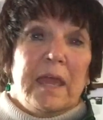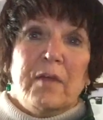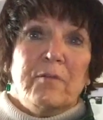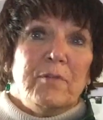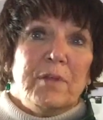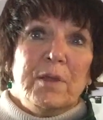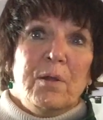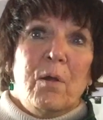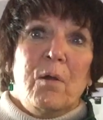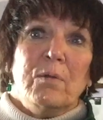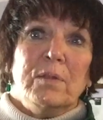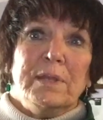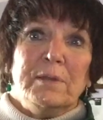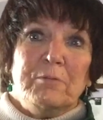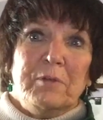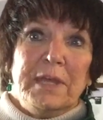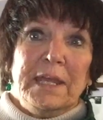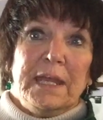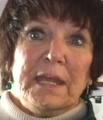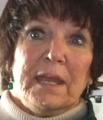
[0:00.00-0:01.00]
Every
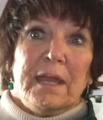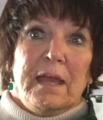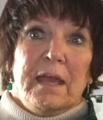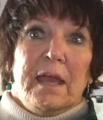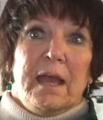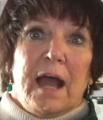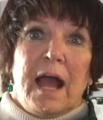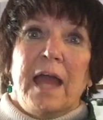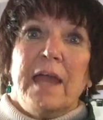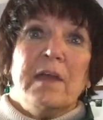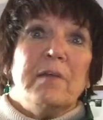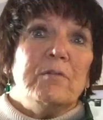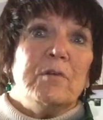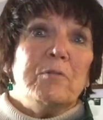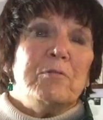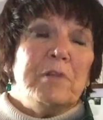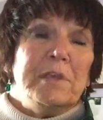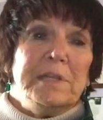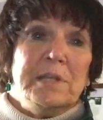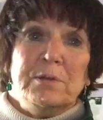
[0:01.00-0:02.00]
Holy Week, I have
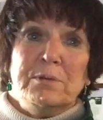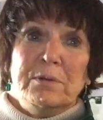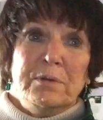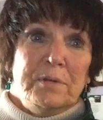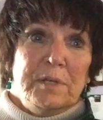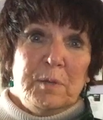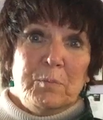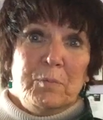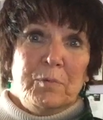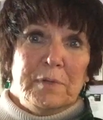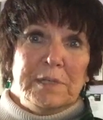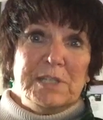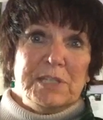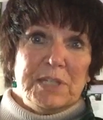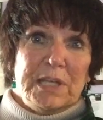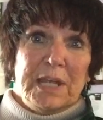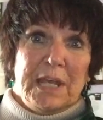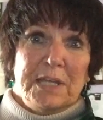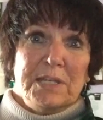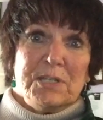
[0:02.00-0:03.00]
a renewed
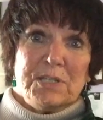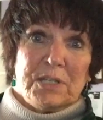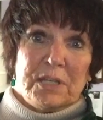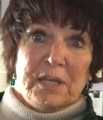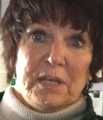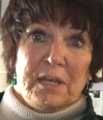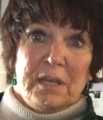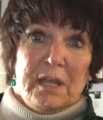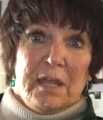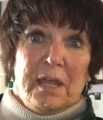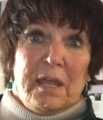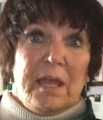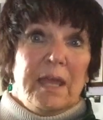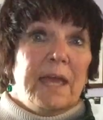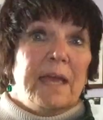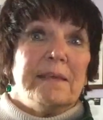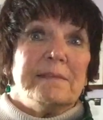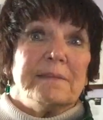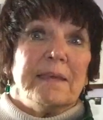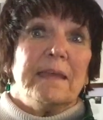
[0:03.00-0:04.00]
appreciation
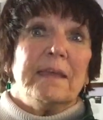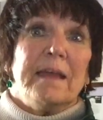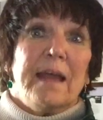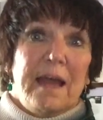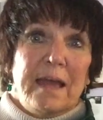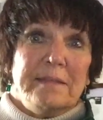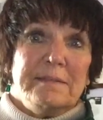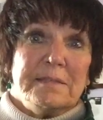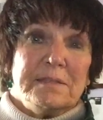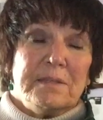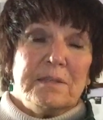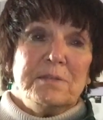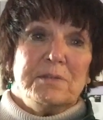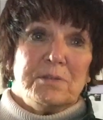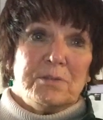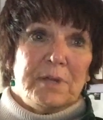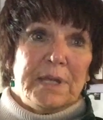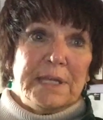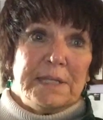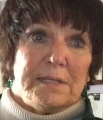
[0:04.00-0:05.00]
as I
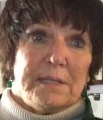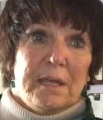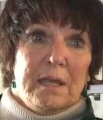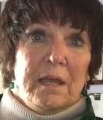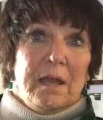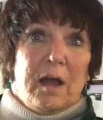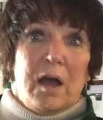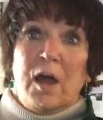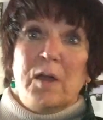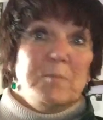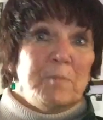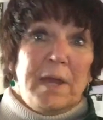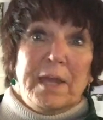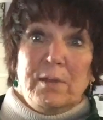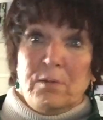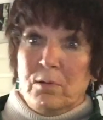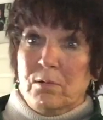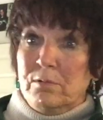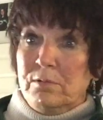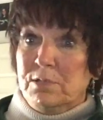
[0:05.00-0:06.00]
concentrate on
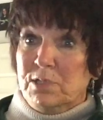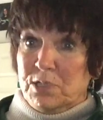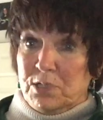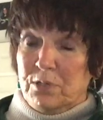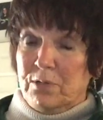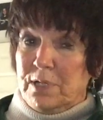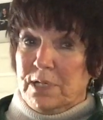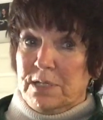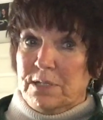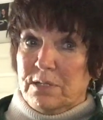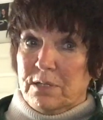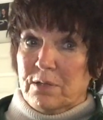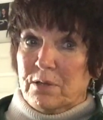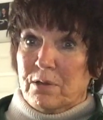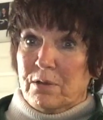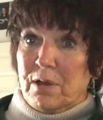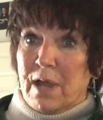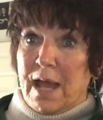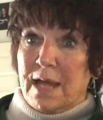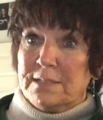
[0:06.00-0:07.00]
my own journey to the
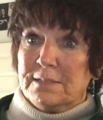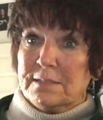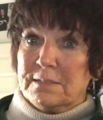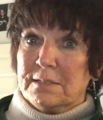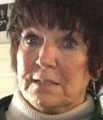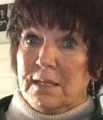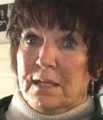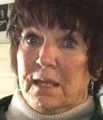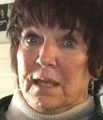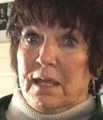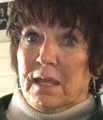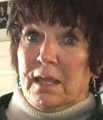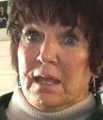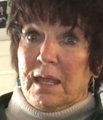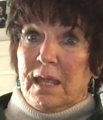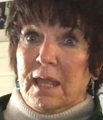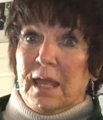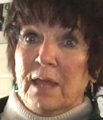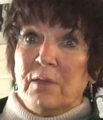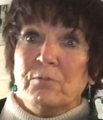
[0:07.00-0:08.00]
cross
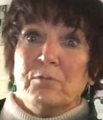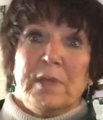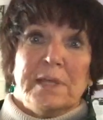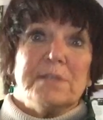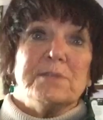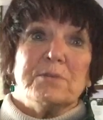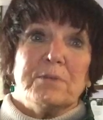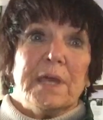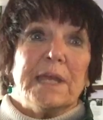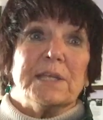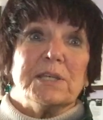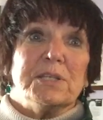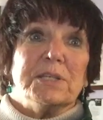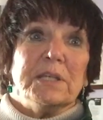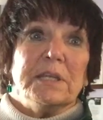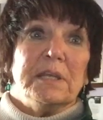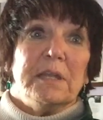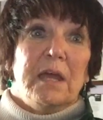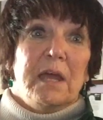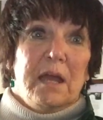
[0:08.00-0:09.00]
and
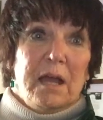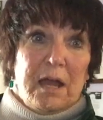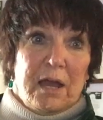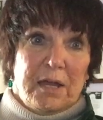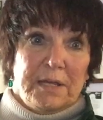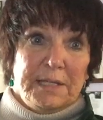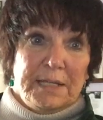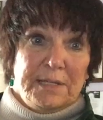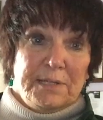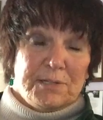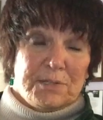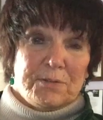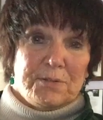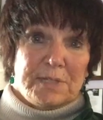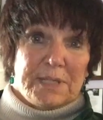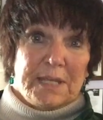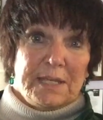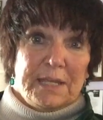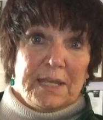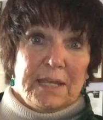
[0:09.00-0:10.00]
resurrection on Easter
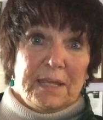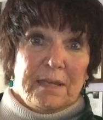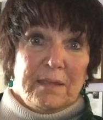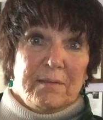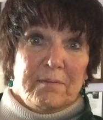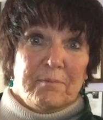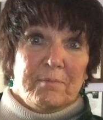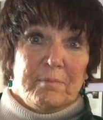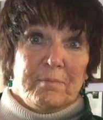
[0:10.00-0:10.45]
Sunday.